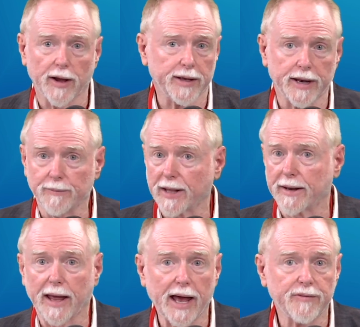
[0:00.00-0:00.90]
Again, I'm glad
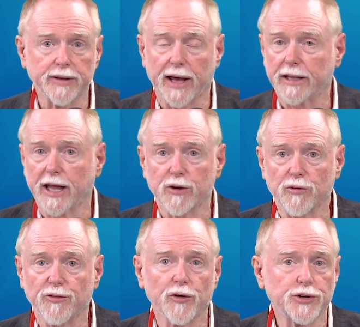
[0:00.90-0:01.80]
I have it. I like
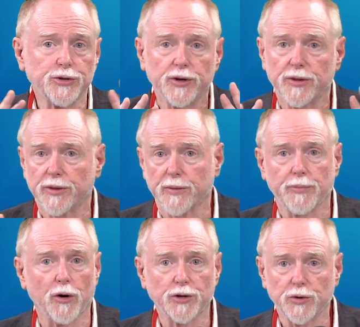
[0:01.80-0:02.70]
referring to it. The
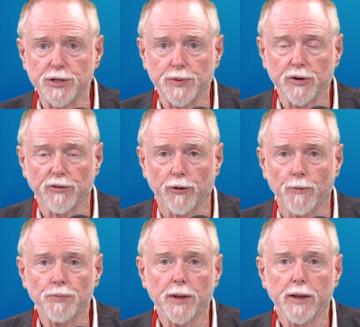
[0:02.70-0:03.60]
poetry is
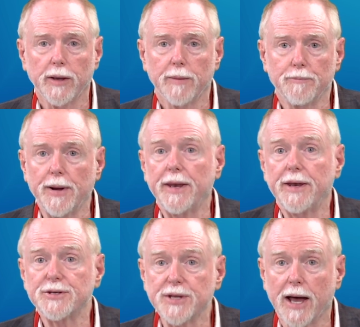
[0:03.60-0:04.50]
beautiful. But it
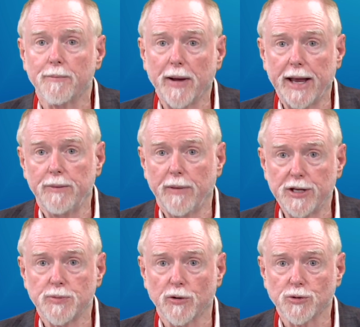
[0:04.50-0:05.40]
is not my
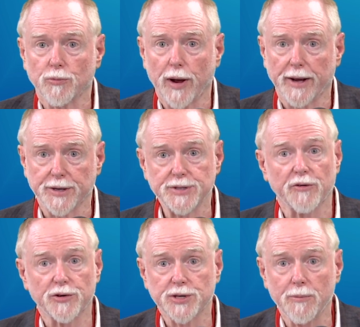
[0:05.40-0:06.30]
spiritual practice. Now,
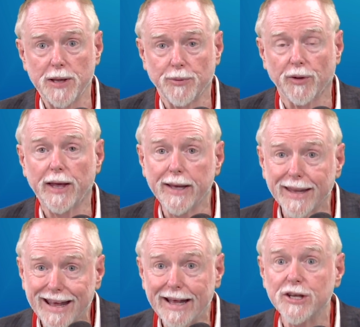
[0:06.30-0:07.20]
for some people,
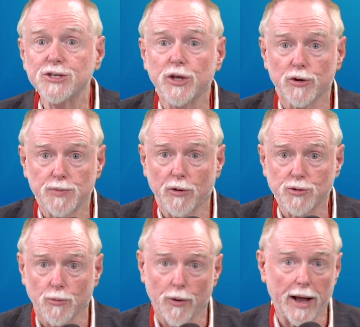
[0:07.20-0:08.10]
it is their
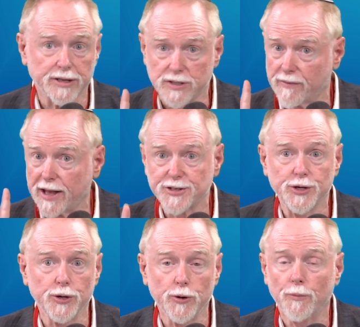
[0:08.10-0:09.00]
spiritual practice, and that's
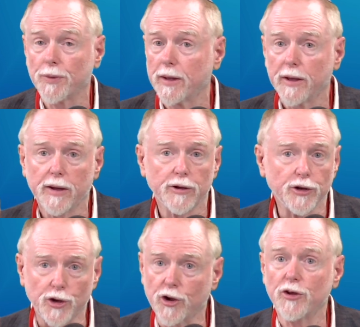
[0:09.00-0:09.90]
you.
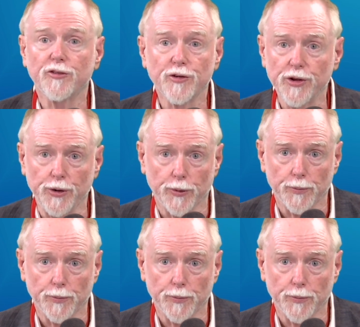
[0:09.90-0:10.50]
Good for you.